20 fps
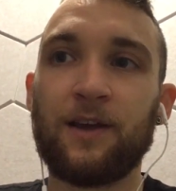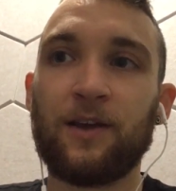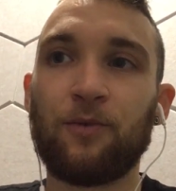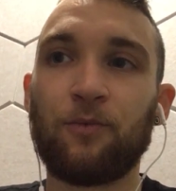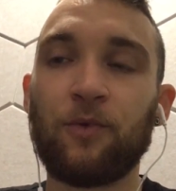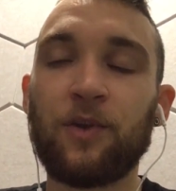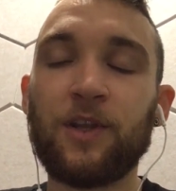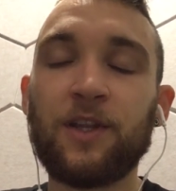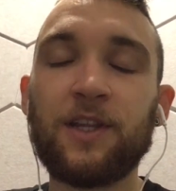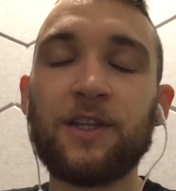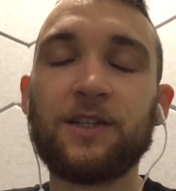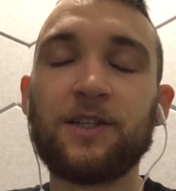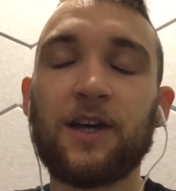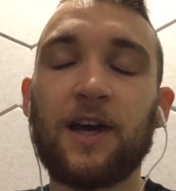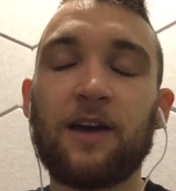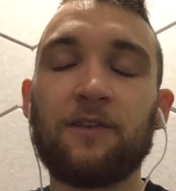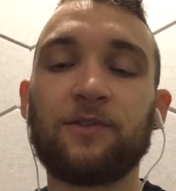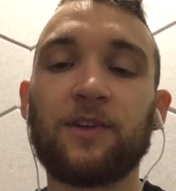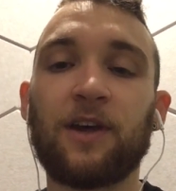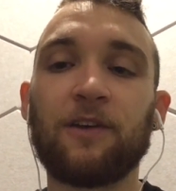We need to
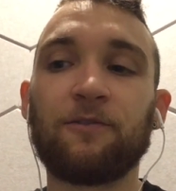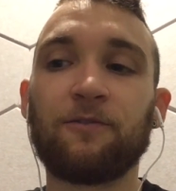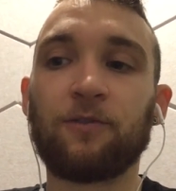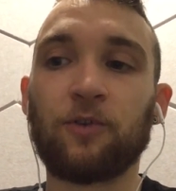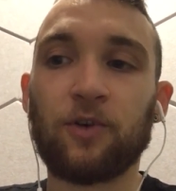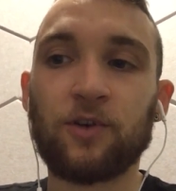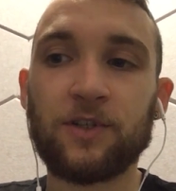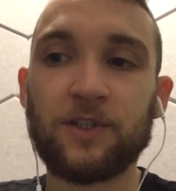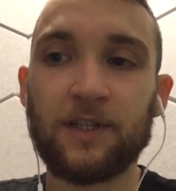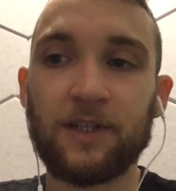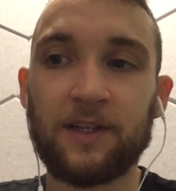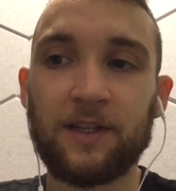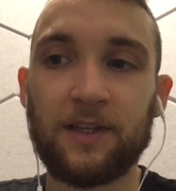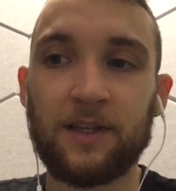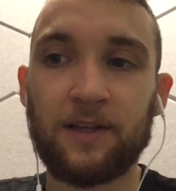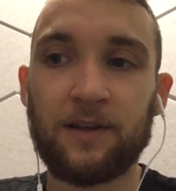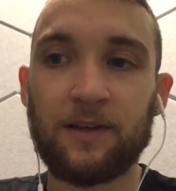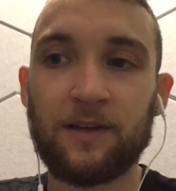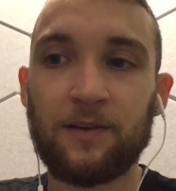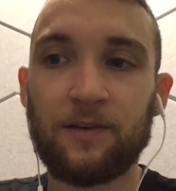have diversity.
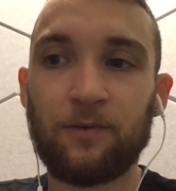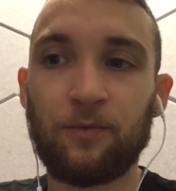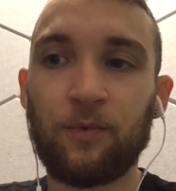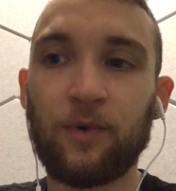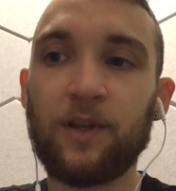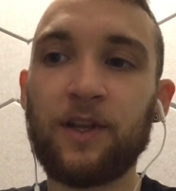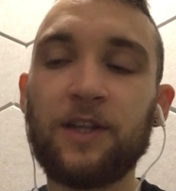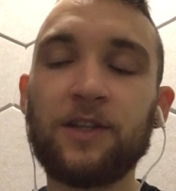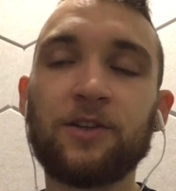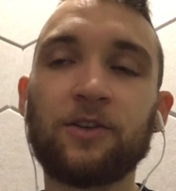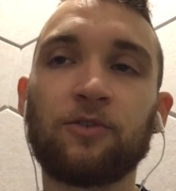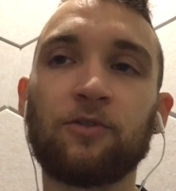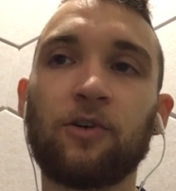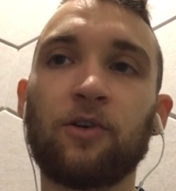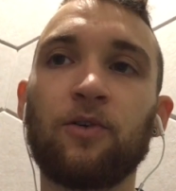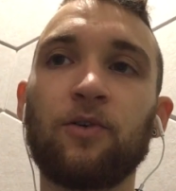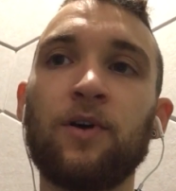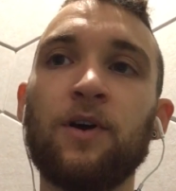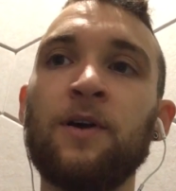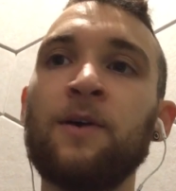We need to
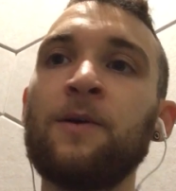grow